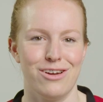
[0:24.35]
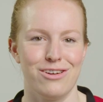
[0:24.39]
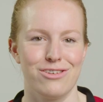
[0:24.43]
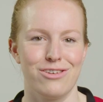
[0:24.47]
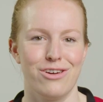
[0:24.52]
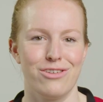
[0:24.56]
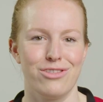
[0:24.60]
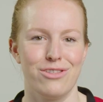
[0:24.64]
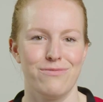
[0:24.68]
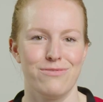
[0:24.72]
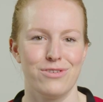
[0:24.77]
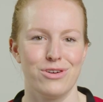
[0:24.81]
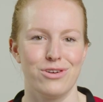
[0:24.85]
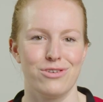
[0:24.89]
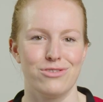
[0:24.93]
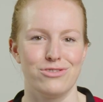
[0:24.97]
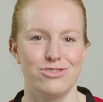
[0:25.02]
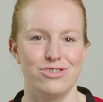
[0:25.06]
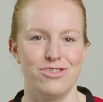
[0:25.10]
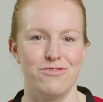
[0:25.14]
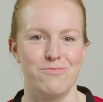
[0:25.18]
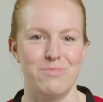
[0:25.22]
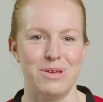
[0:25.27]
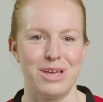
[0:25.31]
are on the
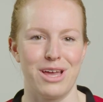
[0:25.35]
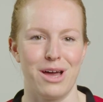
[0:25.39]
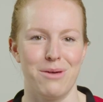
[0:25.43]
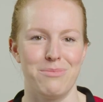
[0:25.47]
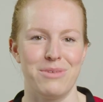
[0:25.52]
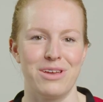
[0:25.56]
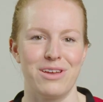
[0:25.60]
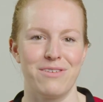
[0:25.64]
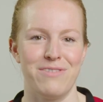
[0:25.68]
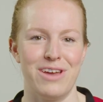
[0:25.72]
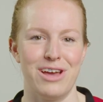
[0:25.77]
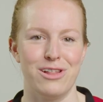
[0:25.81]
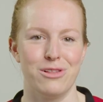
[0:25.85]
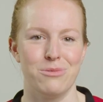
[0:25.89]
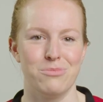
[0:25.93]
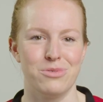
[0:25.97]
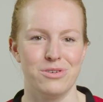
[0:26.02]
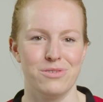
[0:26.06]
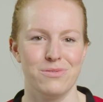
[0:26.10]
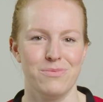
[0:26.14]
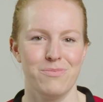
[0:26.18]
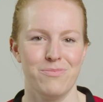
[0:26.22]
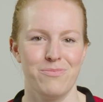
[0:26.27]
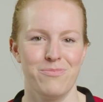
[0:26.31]
verge of becoming
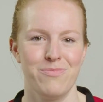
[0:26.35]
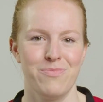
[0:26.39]
available.